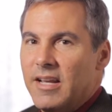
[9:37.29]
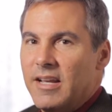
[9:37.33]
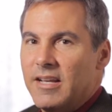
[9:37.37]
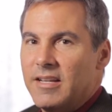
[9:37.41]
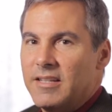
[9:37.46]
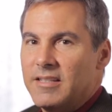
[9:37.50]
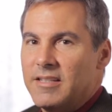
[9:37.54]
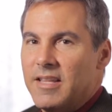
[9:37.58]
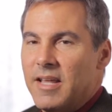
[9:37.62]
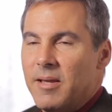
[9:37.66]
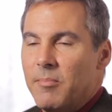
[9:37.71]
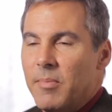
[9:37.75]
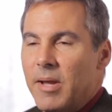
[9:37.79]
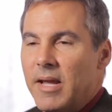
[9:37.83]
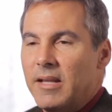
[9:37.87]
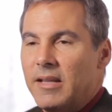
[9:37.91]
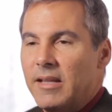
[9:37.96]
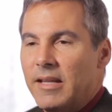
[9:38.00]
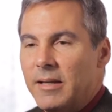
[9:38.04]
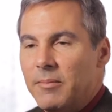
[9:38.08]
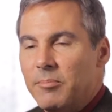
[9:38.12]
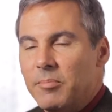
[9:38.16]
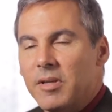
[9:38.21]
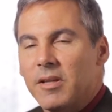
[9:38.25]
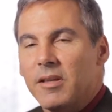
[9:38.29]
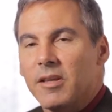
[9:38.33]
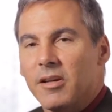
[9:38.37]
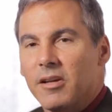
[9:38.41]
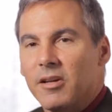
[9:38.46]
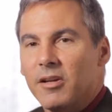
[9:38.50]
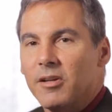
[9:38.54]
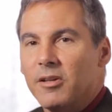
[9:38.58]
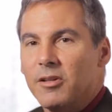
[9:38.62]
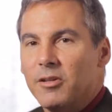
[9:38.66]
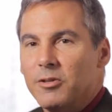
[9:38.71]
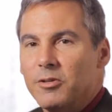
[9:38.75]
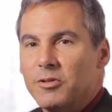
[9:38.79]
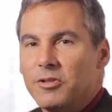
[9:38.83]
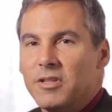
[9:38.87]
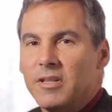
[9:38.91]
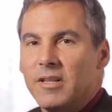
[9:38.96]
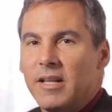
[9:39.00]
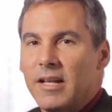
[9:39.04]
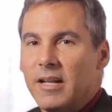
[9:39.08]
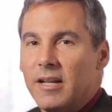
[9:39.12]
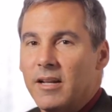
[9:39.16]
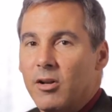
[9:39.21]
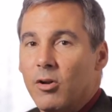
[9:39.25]
is they may leap to the conclusion
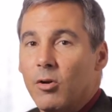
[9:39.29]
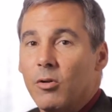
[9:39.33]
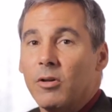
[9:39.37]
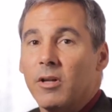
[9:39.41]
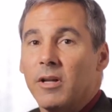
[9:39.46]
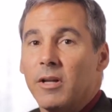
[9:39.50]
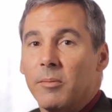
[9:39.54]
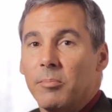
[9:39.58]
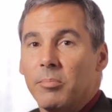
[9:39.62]
that it only